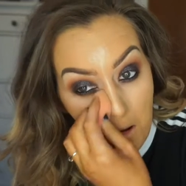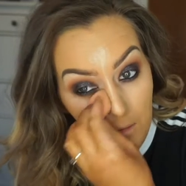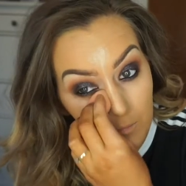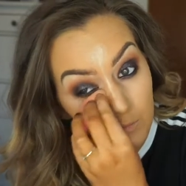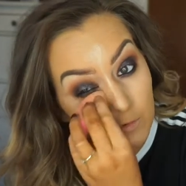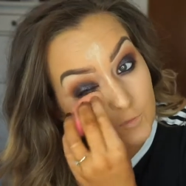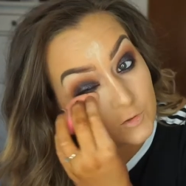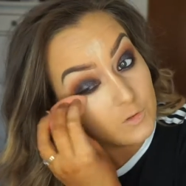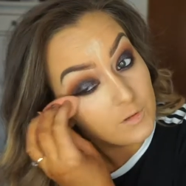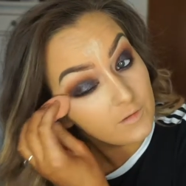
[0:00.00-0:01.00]
I
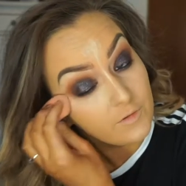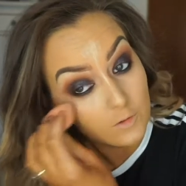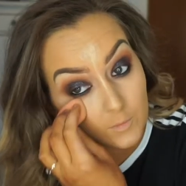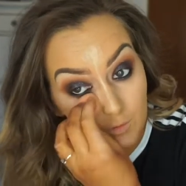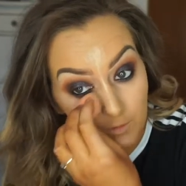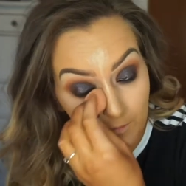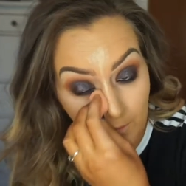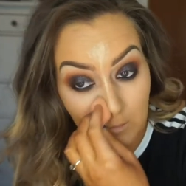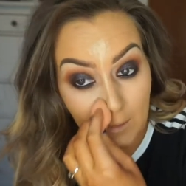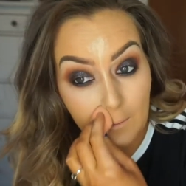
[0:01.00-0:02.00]
promise you, they never normally look
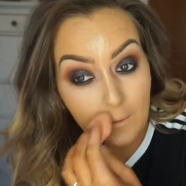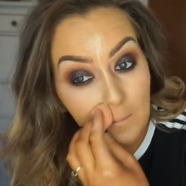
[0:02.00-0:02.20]
that bad.